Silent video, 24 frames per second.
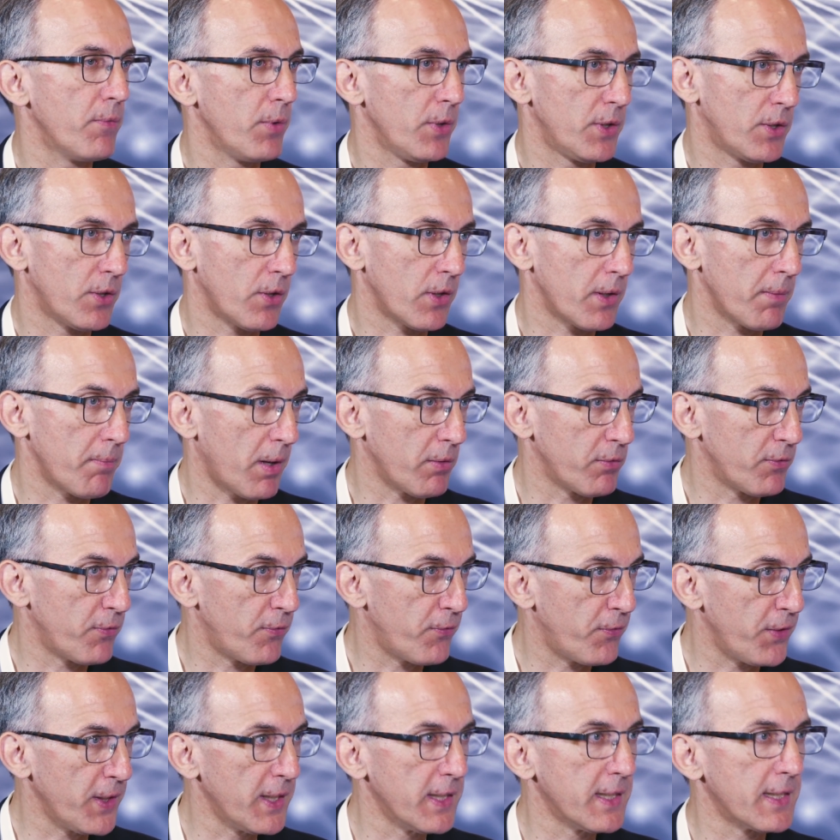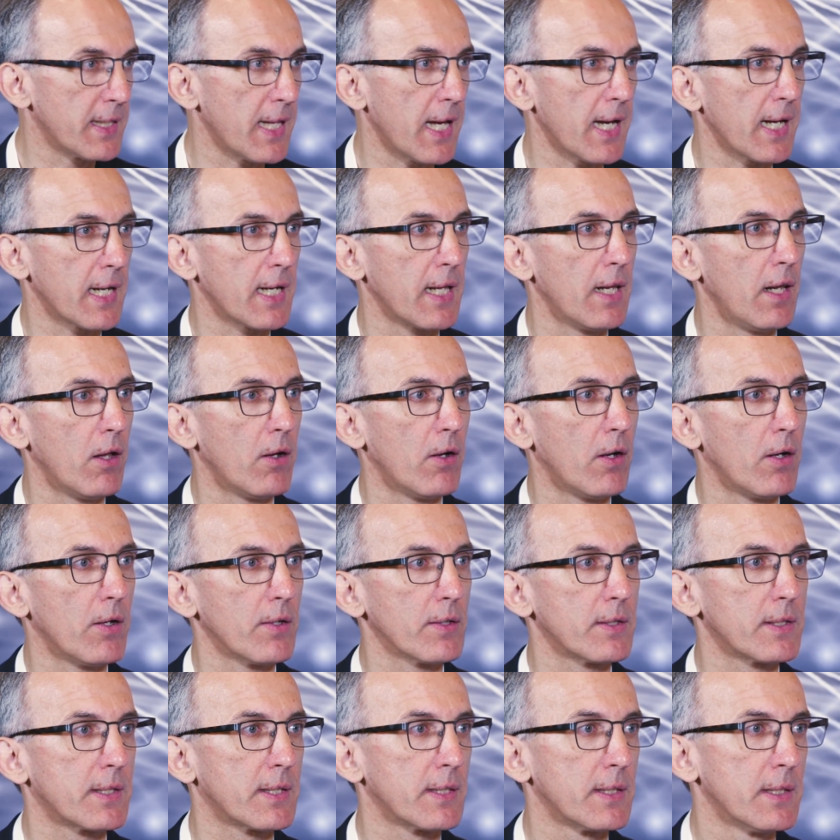we talk about fintech a
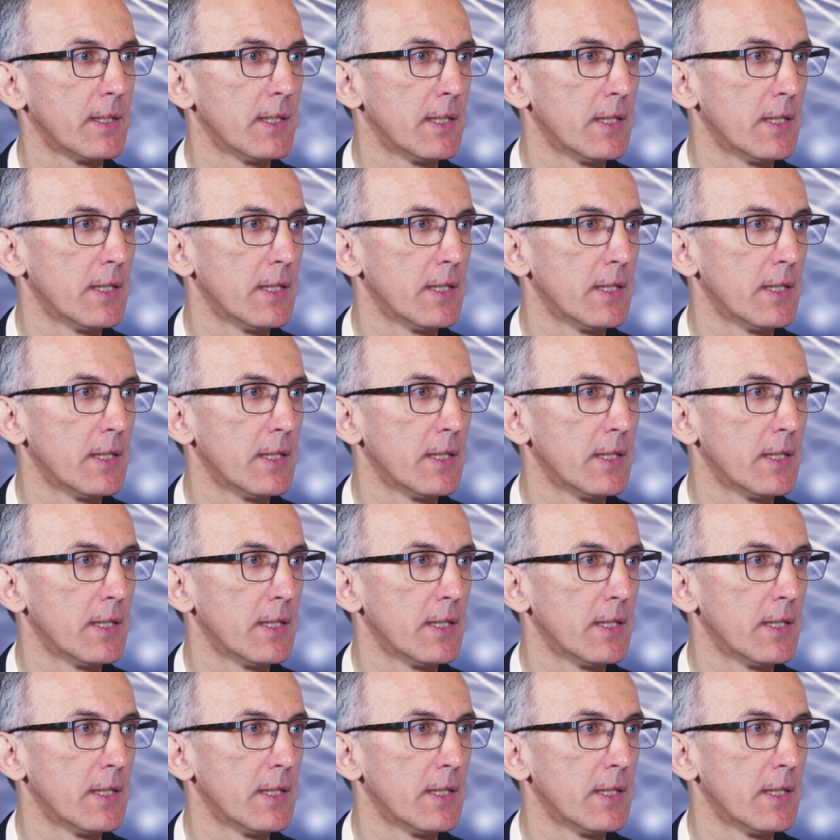lot.